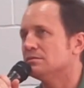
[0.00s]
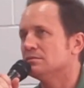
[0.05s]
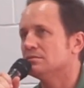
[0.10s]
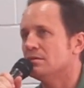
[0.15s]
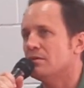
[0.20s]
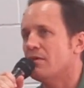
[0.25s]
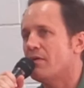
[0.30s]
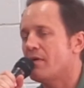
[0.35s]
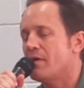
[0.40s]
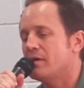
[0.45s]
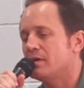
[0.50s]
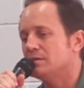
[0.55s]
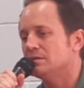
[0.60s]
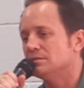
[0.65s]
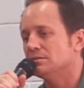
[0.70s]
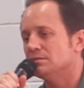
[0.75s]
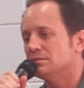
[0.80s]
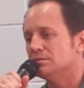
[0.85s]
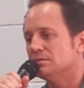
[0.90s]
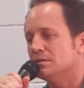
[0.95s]
originals for the
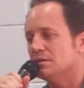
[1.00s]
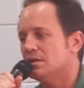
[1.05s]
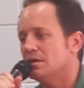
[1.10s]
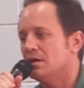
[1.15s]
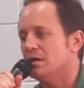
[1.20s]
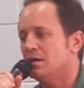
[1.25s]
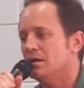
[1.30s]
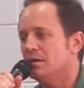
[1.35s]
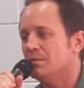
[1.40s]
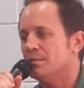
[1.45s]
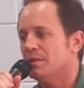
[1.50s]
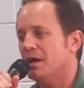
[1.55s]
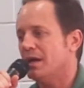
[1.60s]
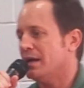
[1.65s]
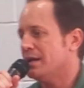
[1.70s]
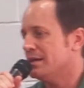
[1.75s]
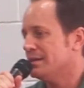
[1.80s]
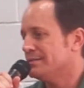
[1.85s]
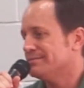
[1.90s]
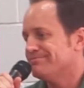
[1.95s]
reunion? Um,
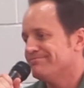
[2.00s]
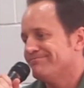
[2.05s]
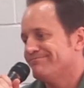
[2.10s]
I,